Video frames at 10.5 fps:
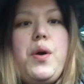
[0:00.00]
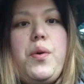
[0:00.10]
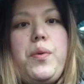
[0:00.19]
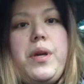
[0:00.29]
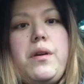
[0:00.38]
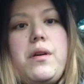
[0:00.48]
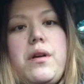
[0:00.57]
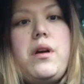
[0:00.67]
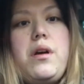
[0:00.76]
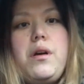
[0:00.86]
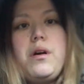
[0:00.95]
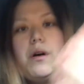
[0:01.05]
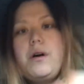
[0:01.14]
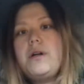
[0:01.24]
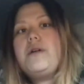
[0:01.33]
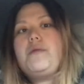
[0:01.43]
we are
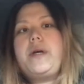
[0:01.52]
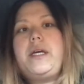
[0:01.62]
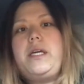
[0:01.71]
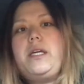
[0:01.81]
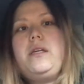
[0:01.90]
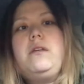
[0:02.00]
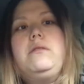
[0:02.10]
on our way